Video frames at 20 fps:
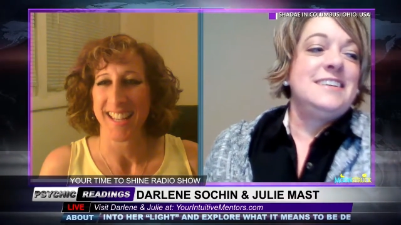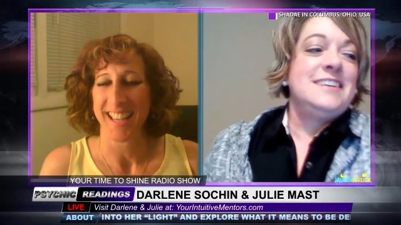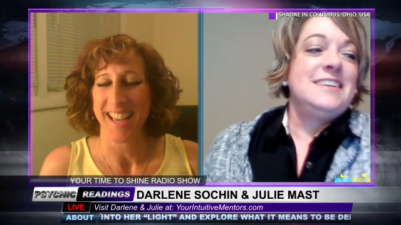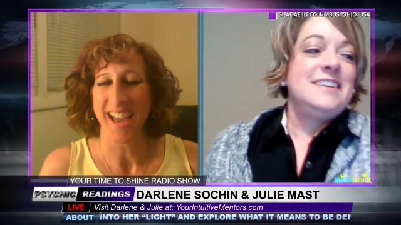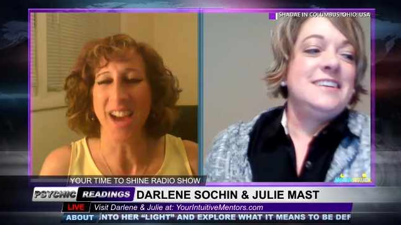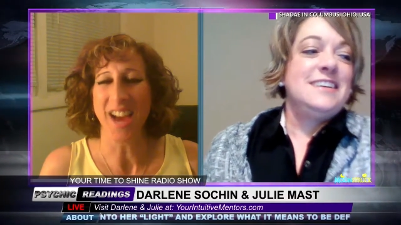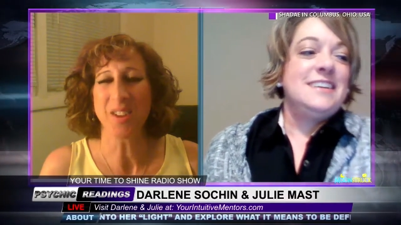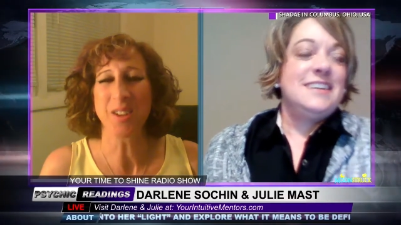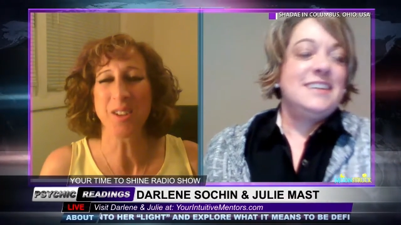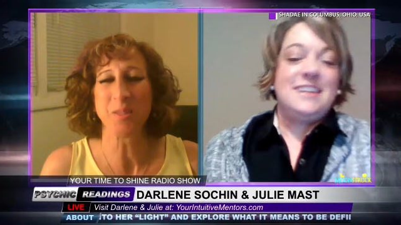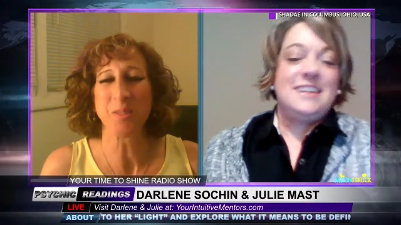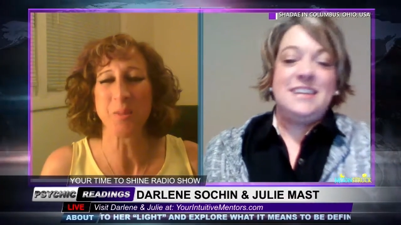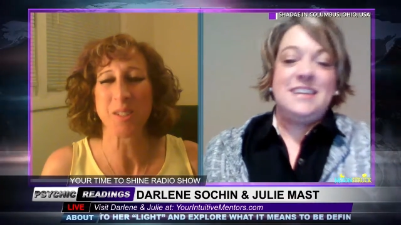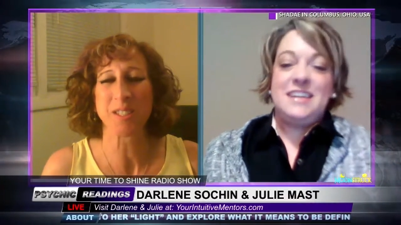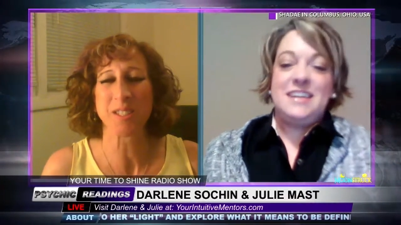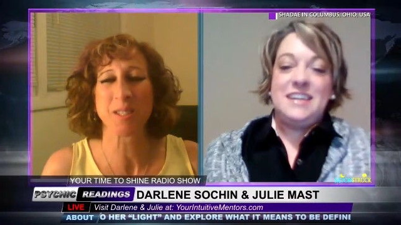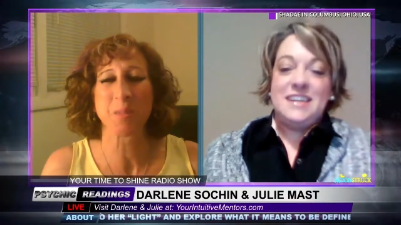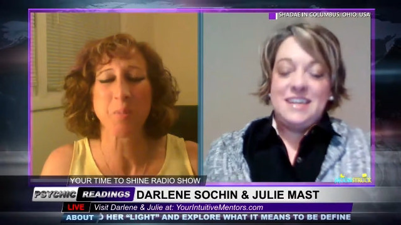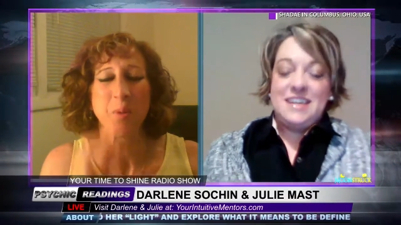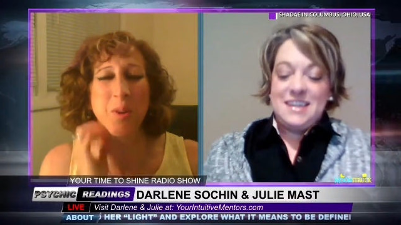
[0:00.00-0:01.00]
Speaker 1: How can we
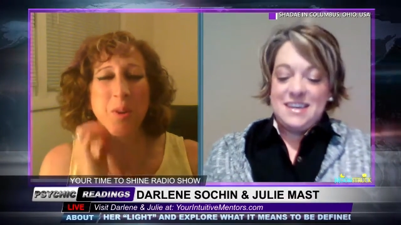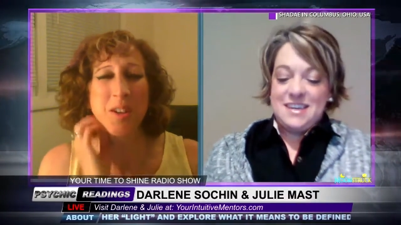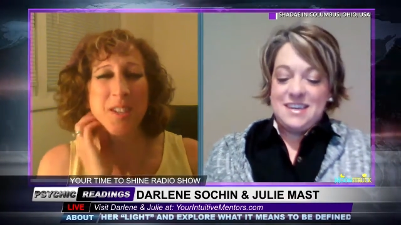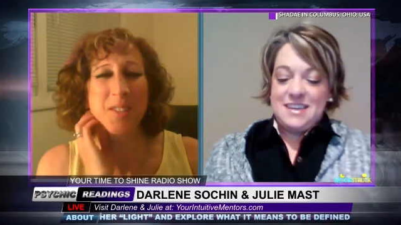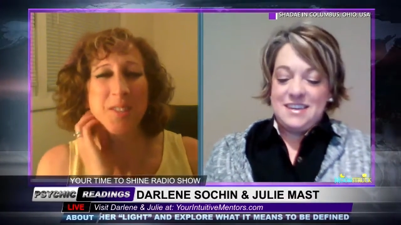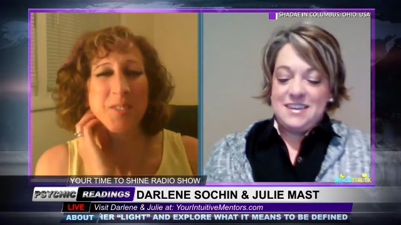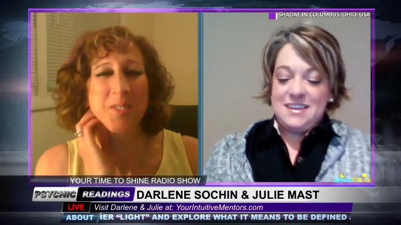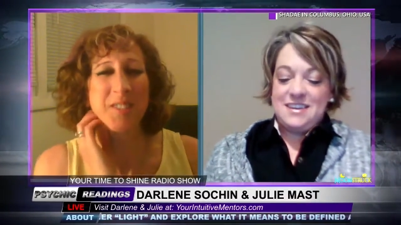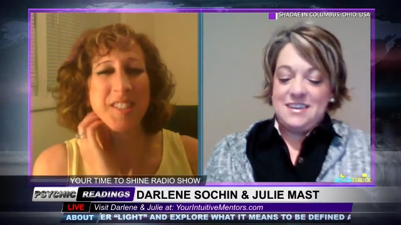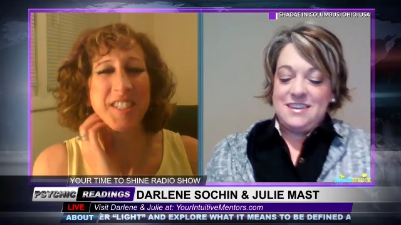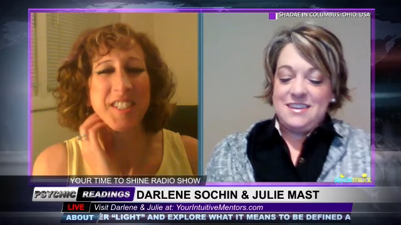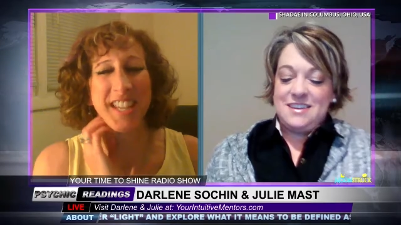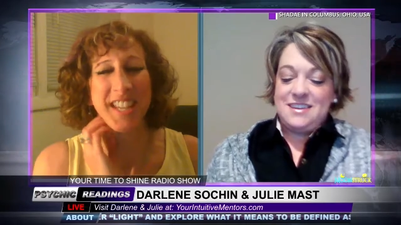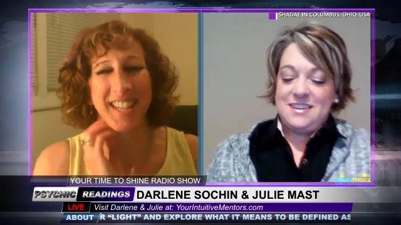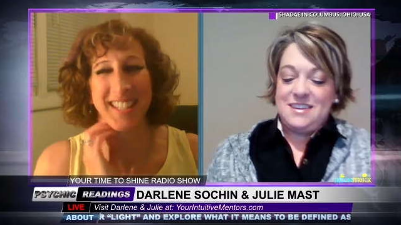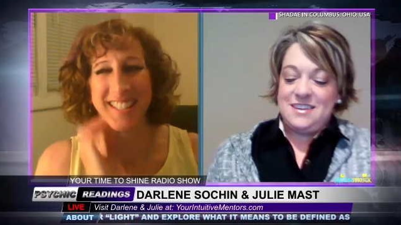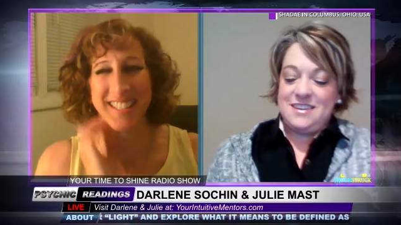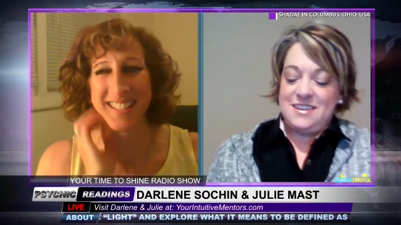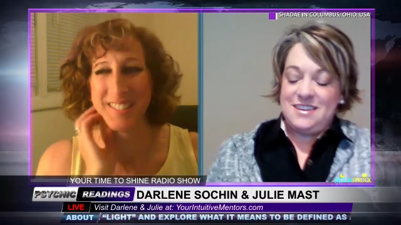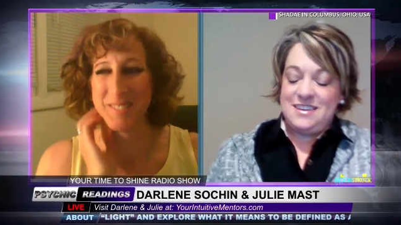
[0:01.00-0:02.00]
support you
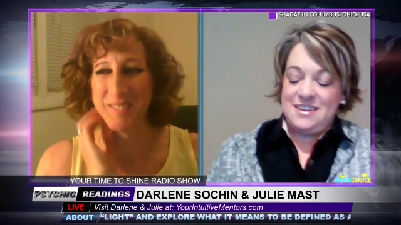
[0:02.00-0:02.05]
tonight?